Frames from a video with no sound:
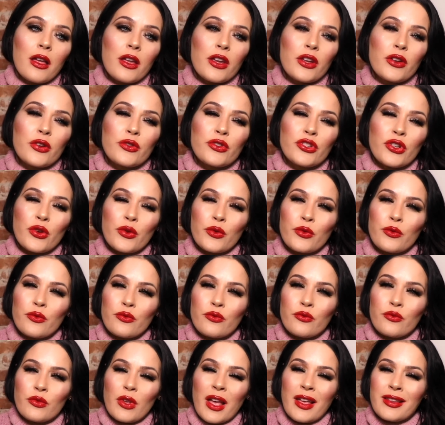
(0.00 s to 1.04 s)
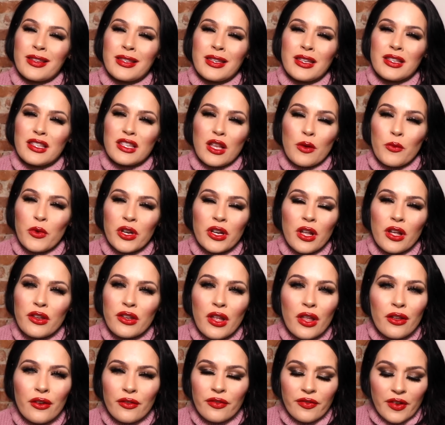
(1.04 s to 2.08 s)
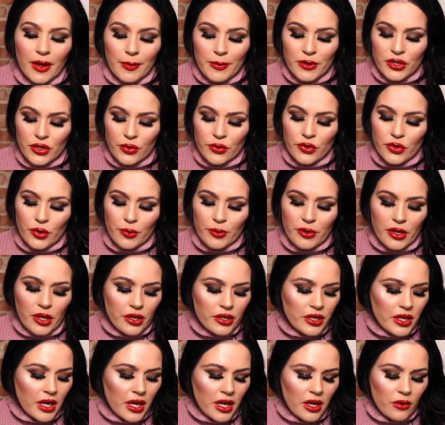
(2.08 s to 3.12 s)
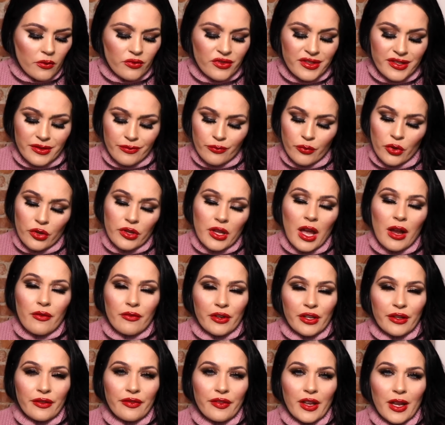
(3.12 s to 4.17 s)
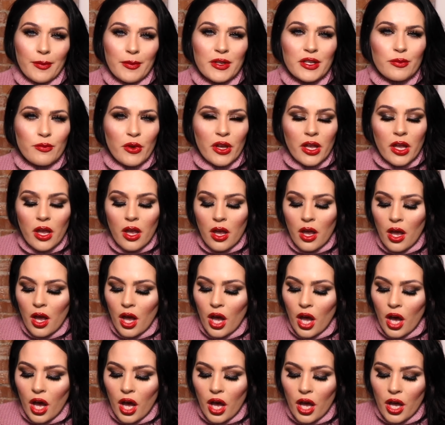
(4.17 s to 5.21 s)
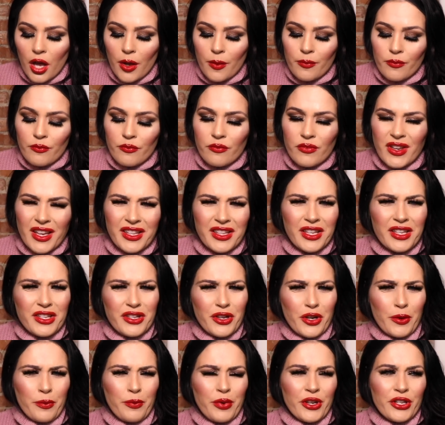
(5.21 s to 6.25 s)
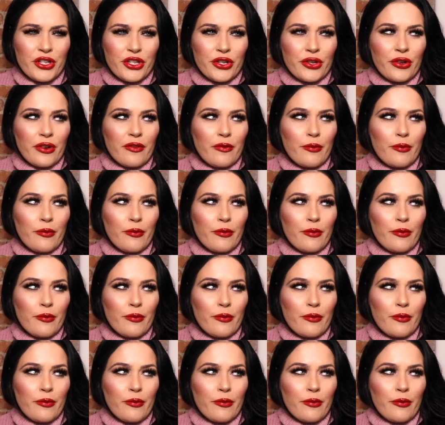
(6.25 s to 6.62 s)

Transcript: you know, don't, I seen someone, another famous YouTuber the other day, well, not really famous, but um, and they took a picture